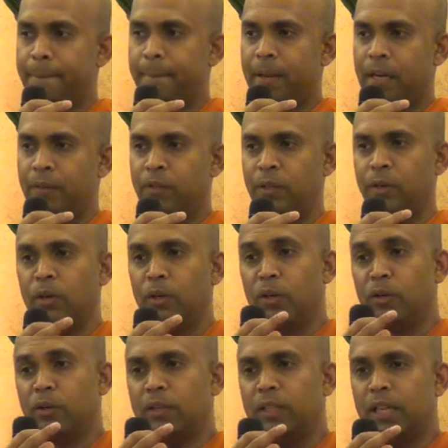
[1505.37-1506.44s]
and we all
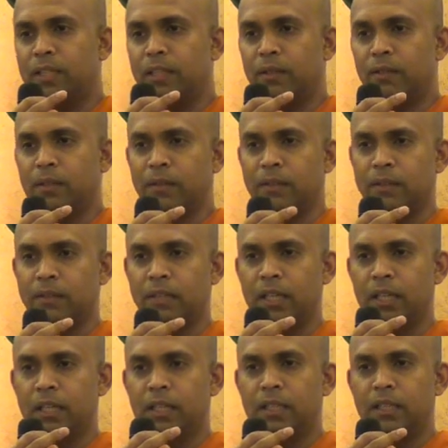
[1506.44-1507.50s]
know that our
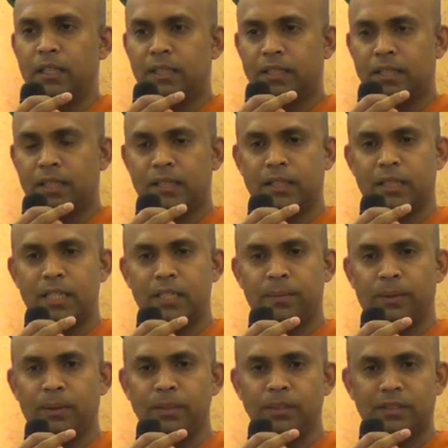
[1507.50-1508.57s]
stress
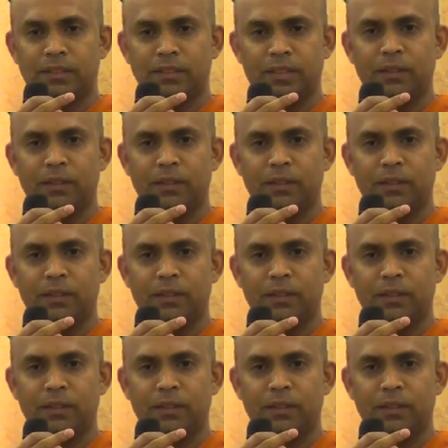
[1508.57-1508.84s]
response.